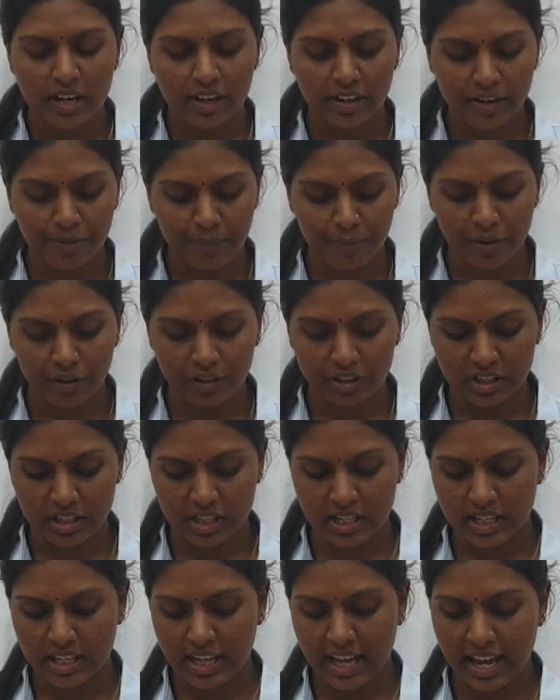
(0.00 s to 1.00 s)

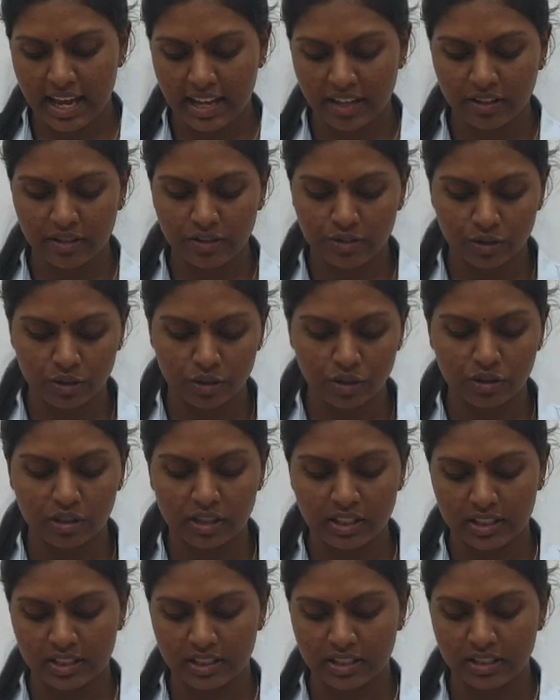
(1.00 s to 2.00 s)
reporting and control
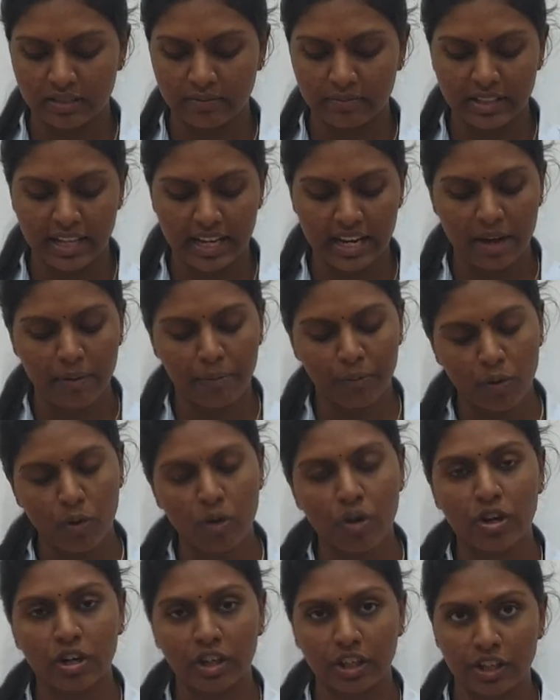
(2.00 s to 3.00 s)
systems that are more
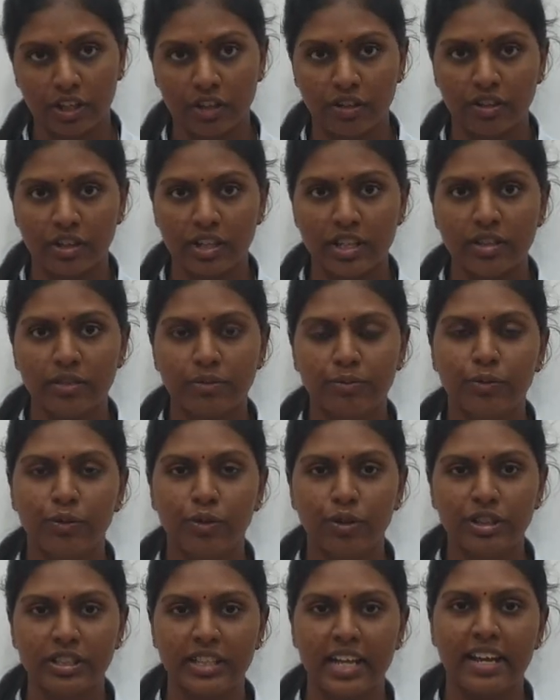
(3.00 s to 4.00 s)
accurate,
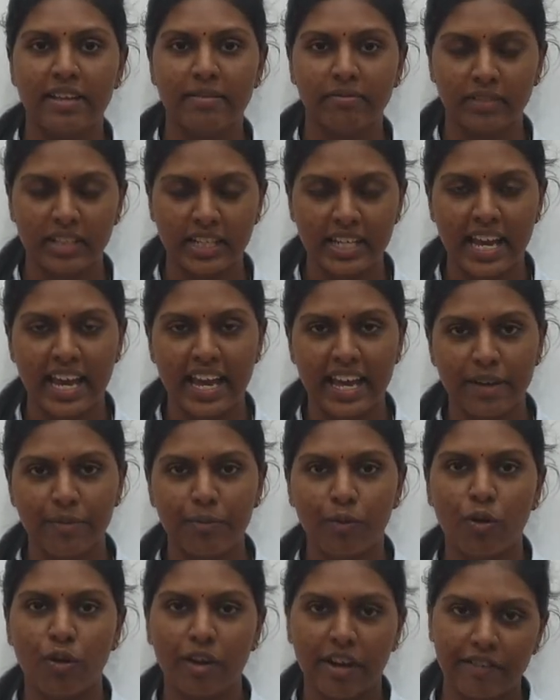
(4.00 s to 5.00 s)
more timely and
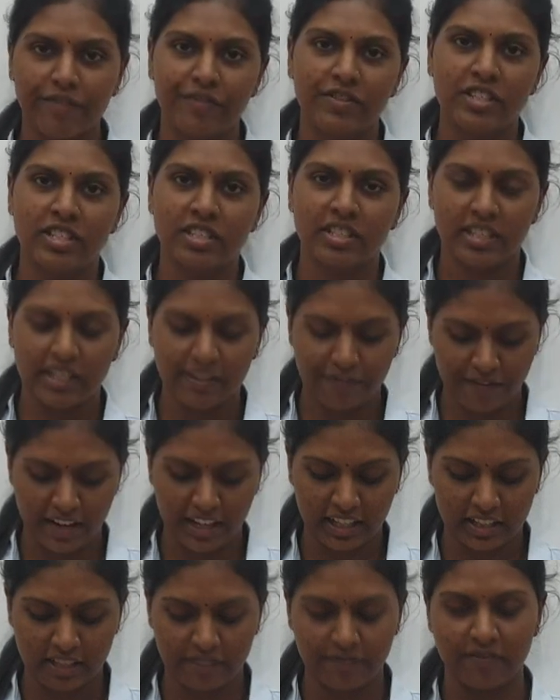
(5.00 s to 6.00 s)
more
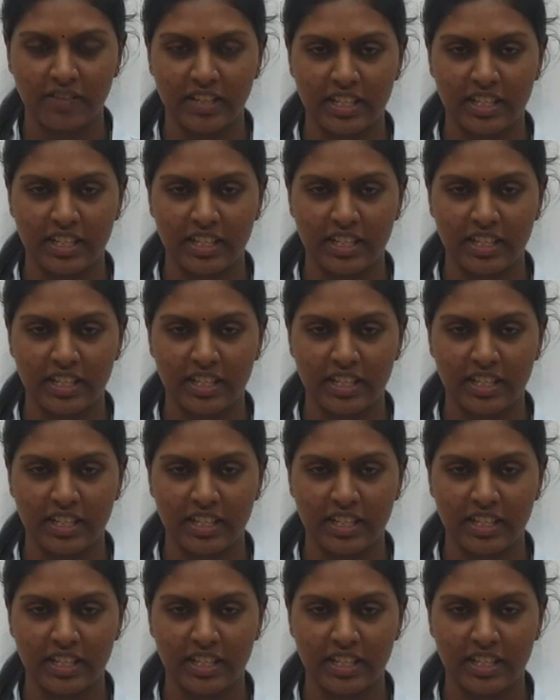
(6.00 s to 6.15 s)
effectively.